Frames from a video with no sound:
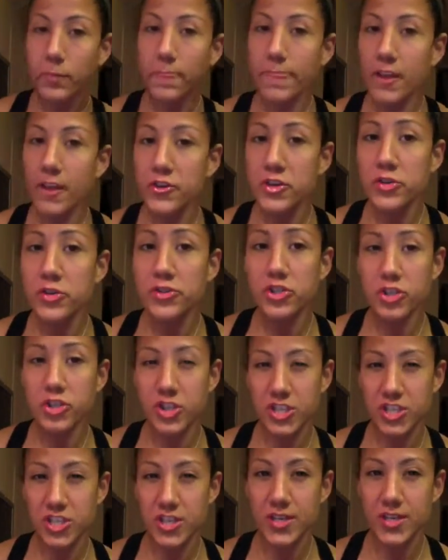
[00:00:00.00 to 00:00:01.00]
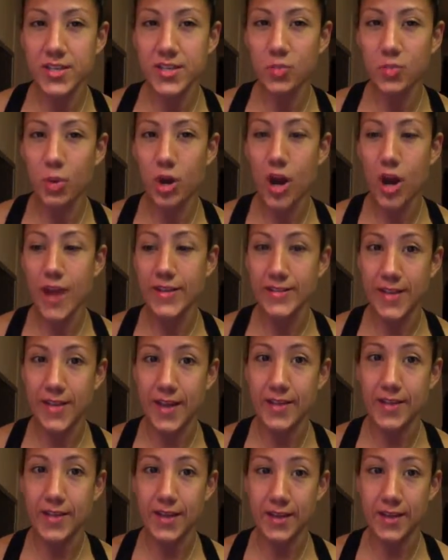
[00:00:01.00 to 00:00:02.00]
Nutrition is where I
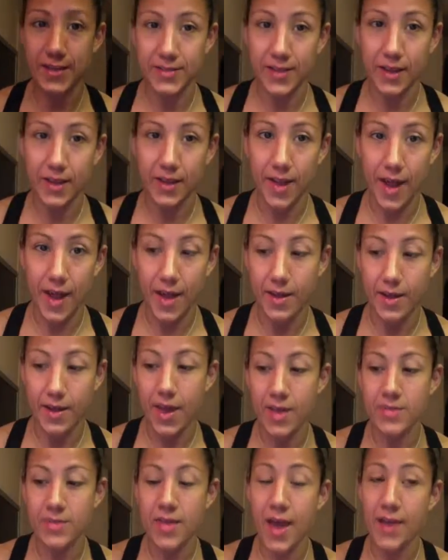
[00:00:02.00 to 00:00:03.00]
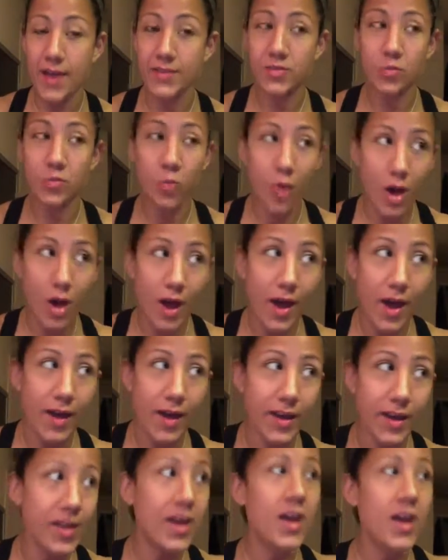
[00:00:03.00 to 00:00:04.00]
tend to excel at. And that's
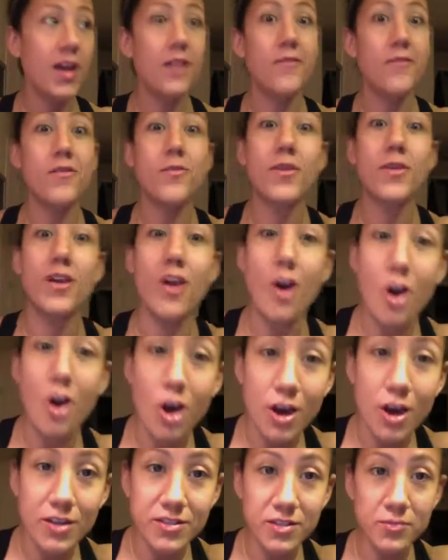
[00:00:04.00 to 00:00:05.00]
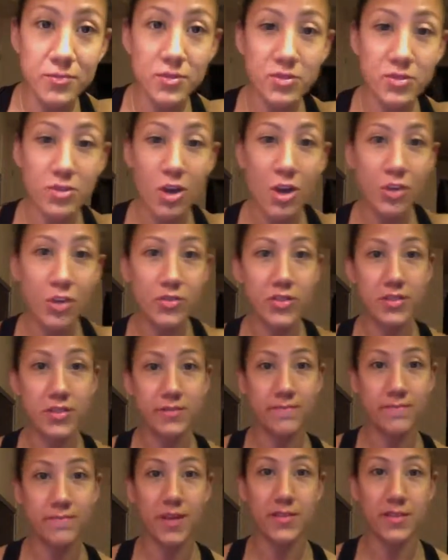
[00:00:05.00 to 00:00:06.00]
why, if you want awesome results,
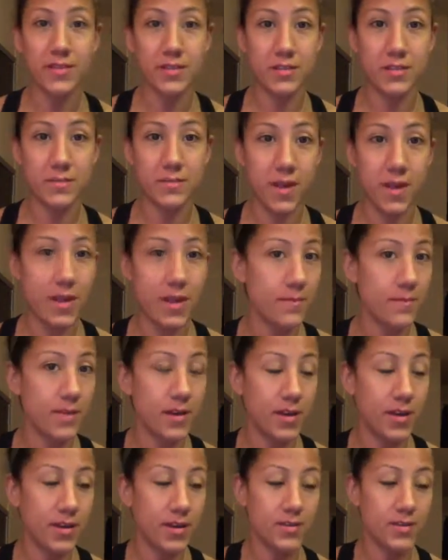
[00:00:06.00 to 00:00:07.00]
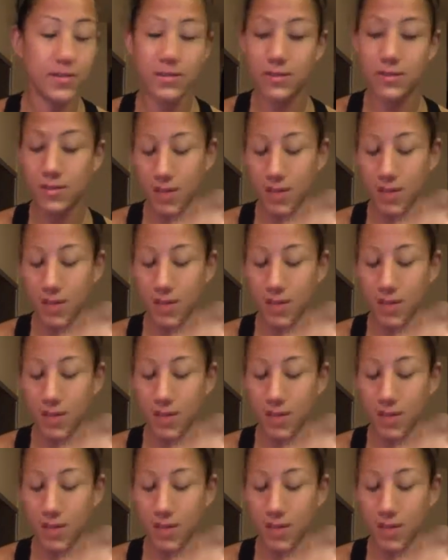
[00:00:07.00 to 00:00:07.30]
message me, because